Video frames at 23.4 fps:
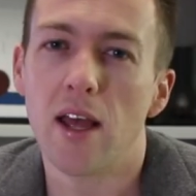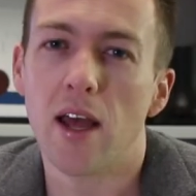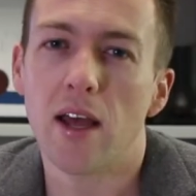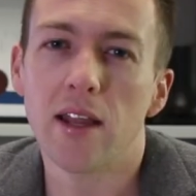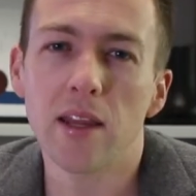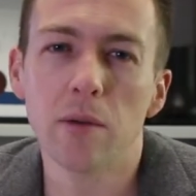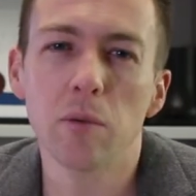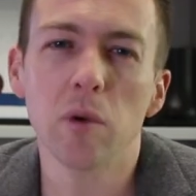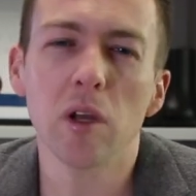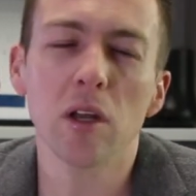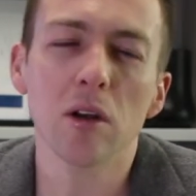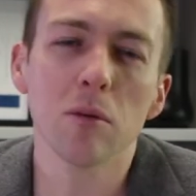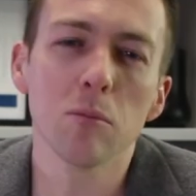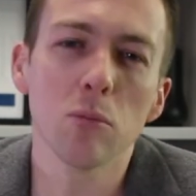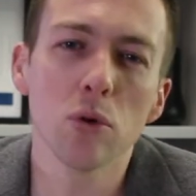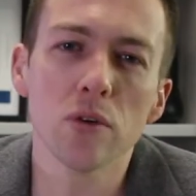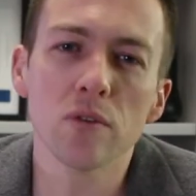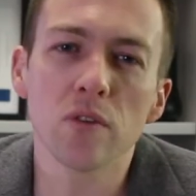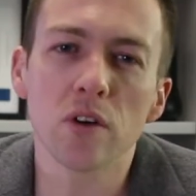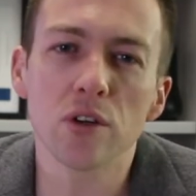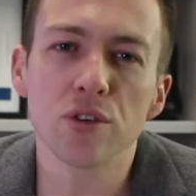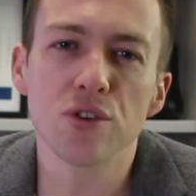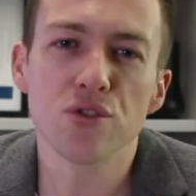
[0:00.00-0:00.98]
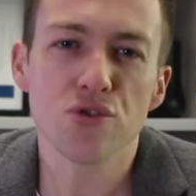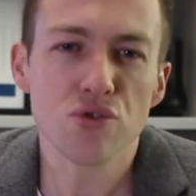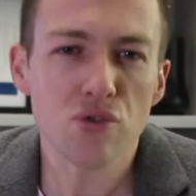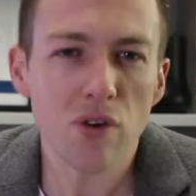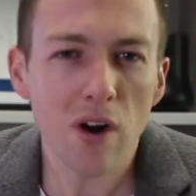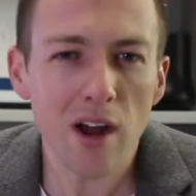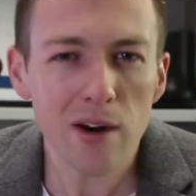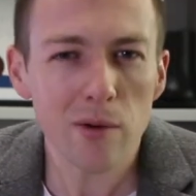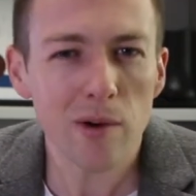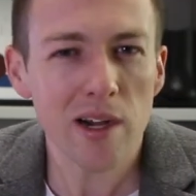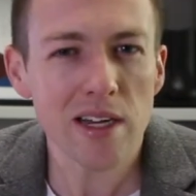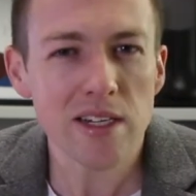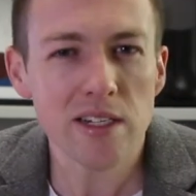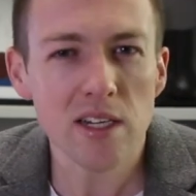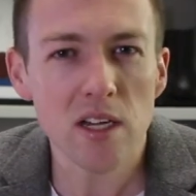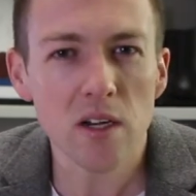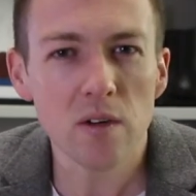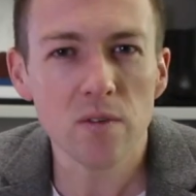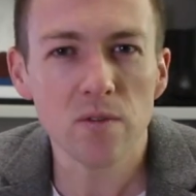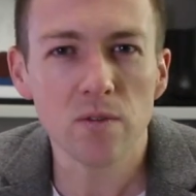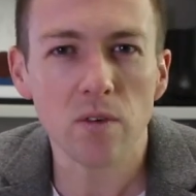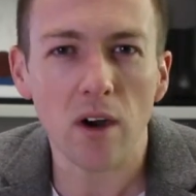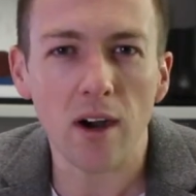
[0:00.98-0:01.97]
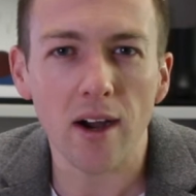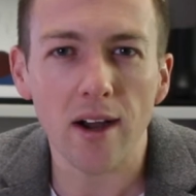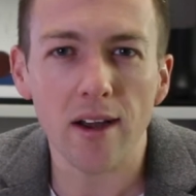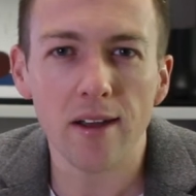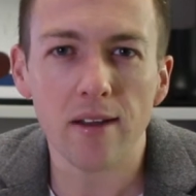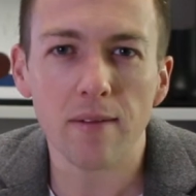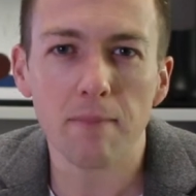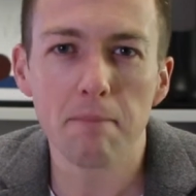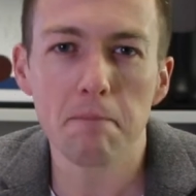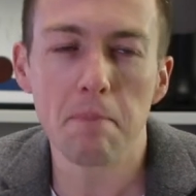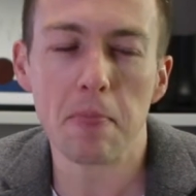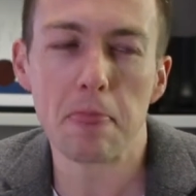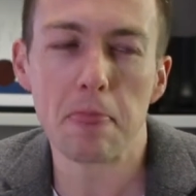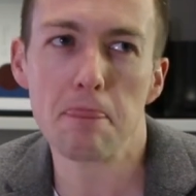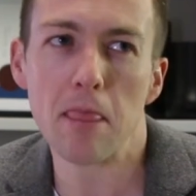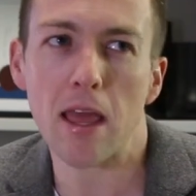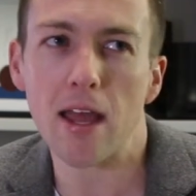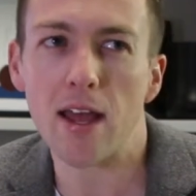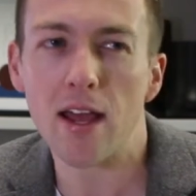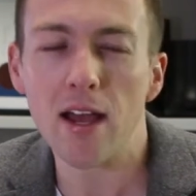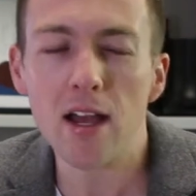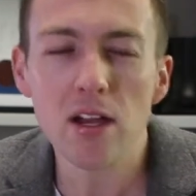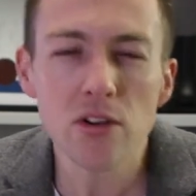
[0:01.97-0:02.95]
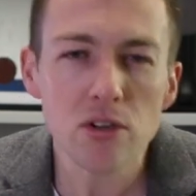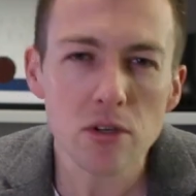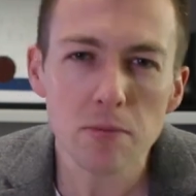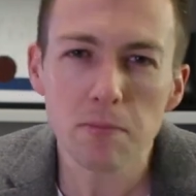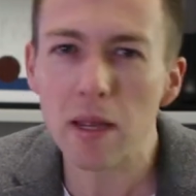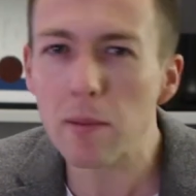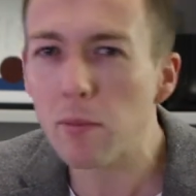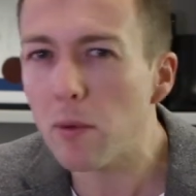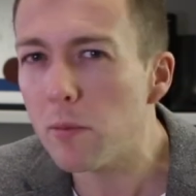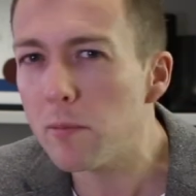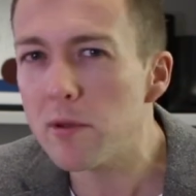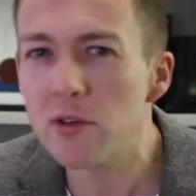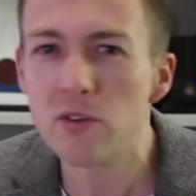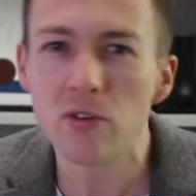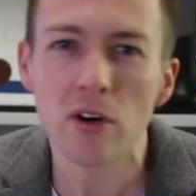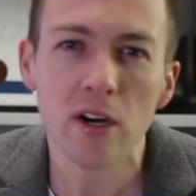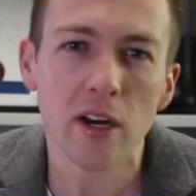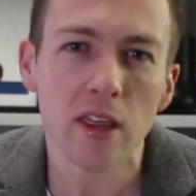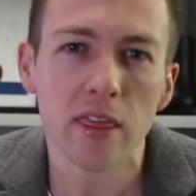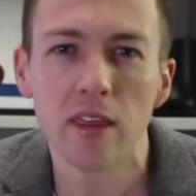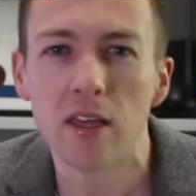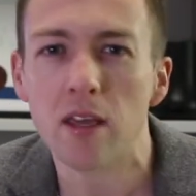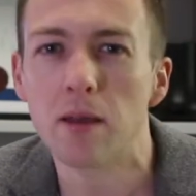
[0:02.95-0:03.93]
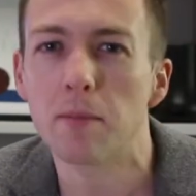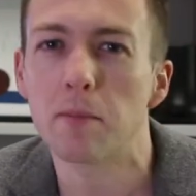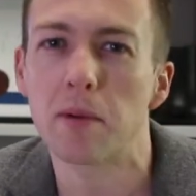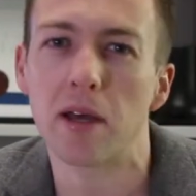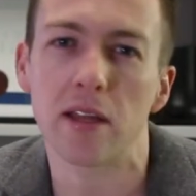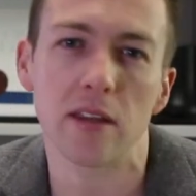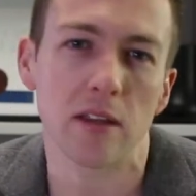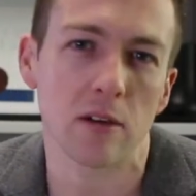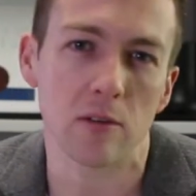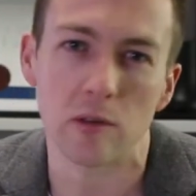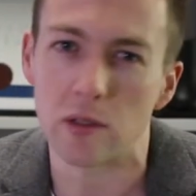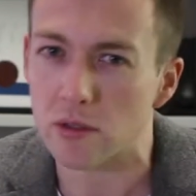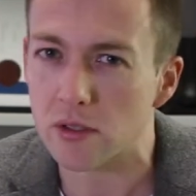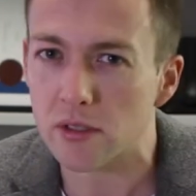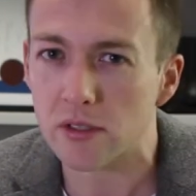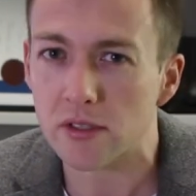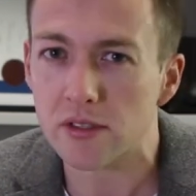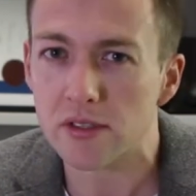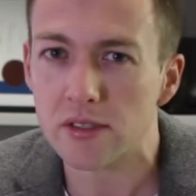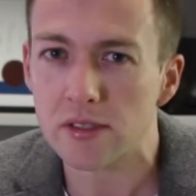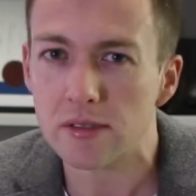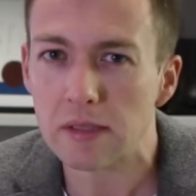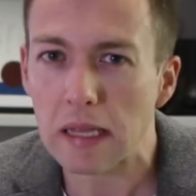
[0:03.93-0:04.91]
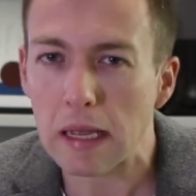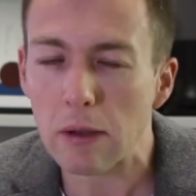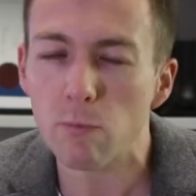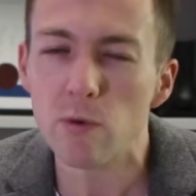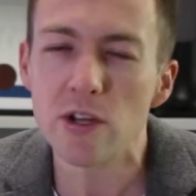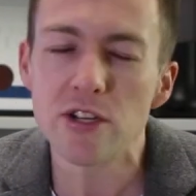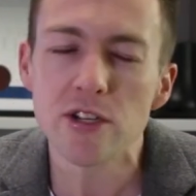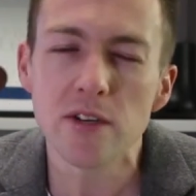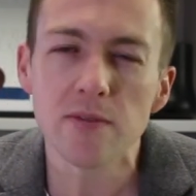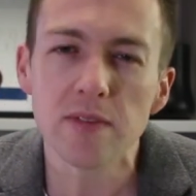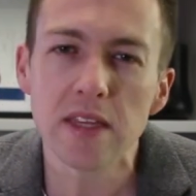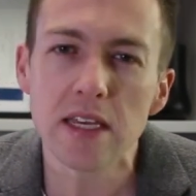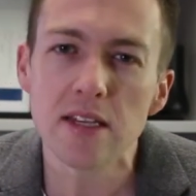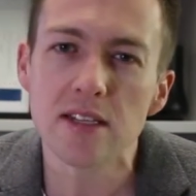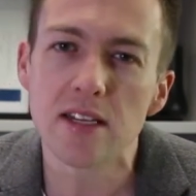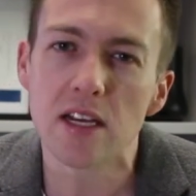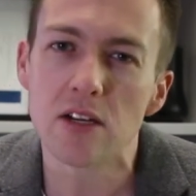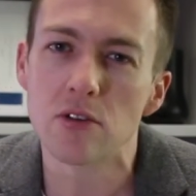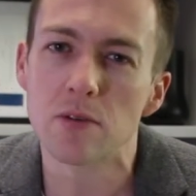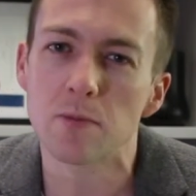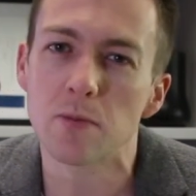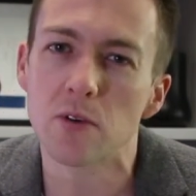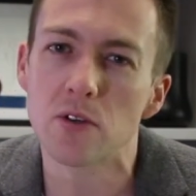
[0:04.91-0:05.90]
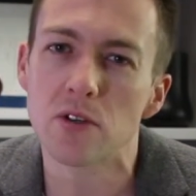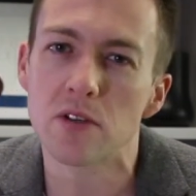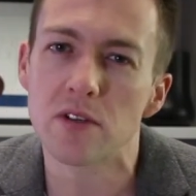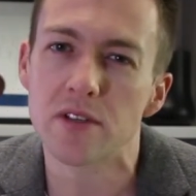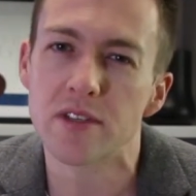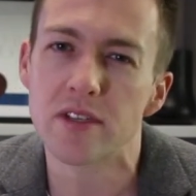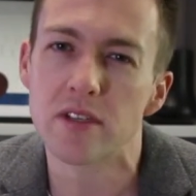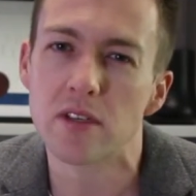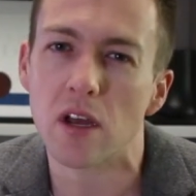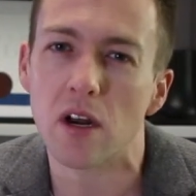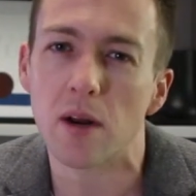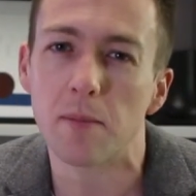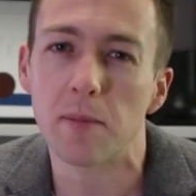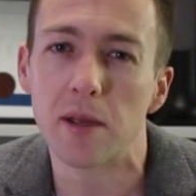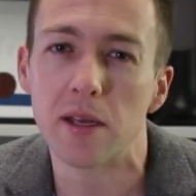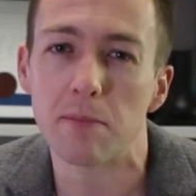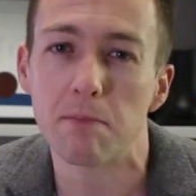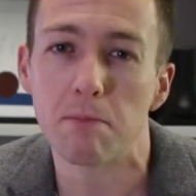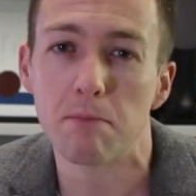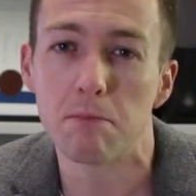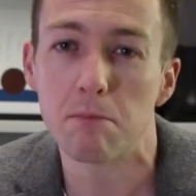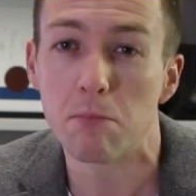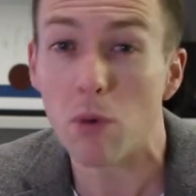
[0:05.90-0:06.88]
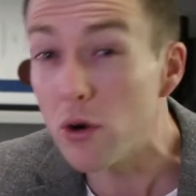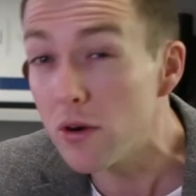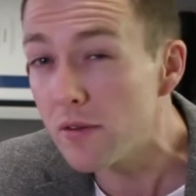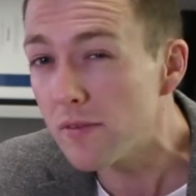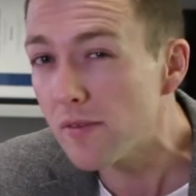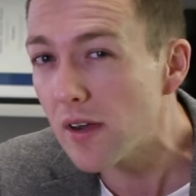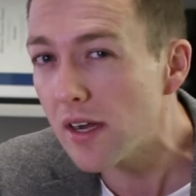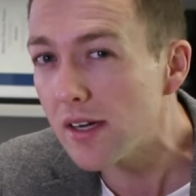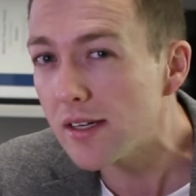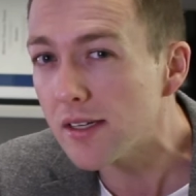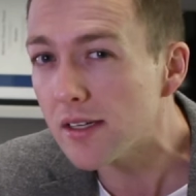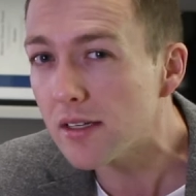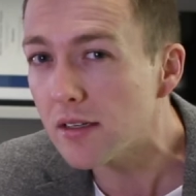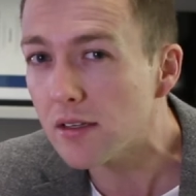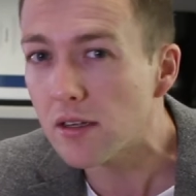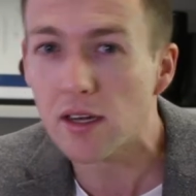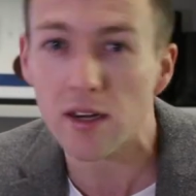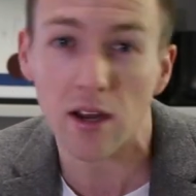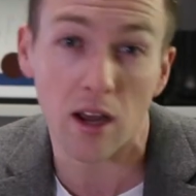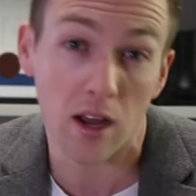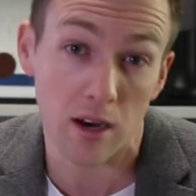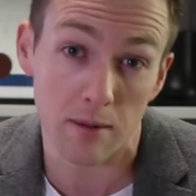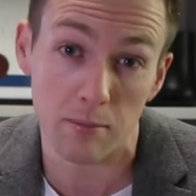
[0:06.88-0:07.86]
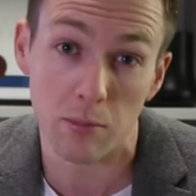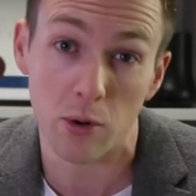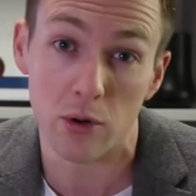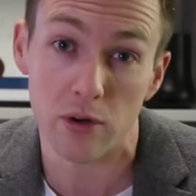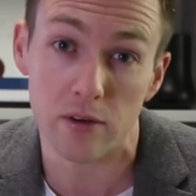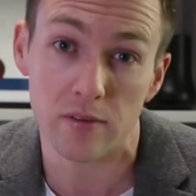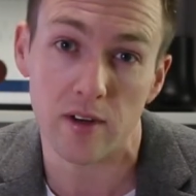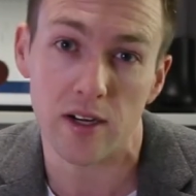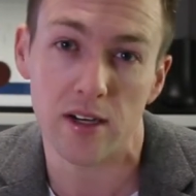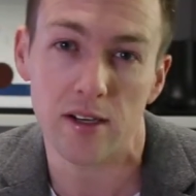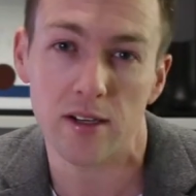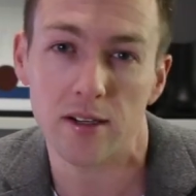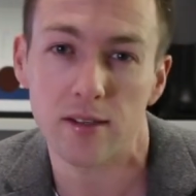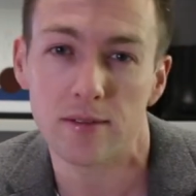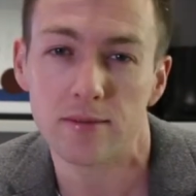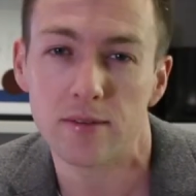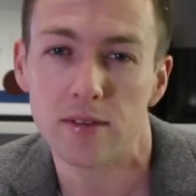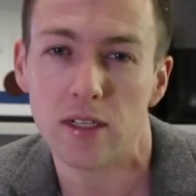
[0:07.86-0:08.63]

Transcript: And then we're going to move on to try to identify how should people be trying to think about their illness. Which of these attributions is going to be motivating and unmotivating?